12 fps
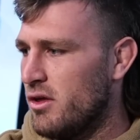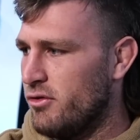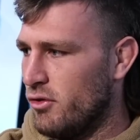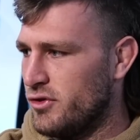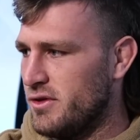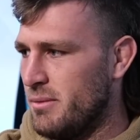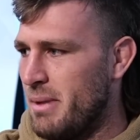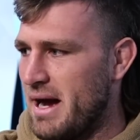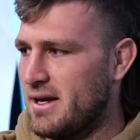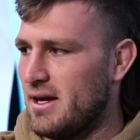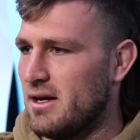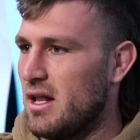thought to the
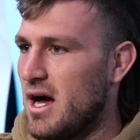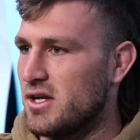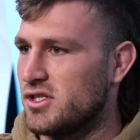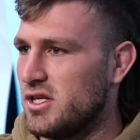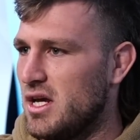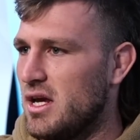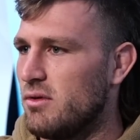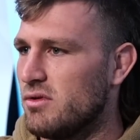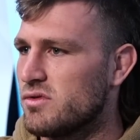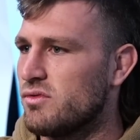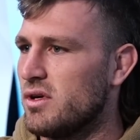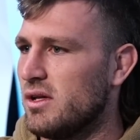back end of last year he
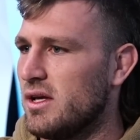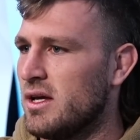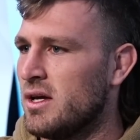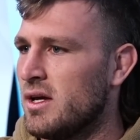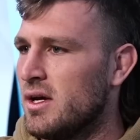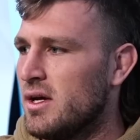was really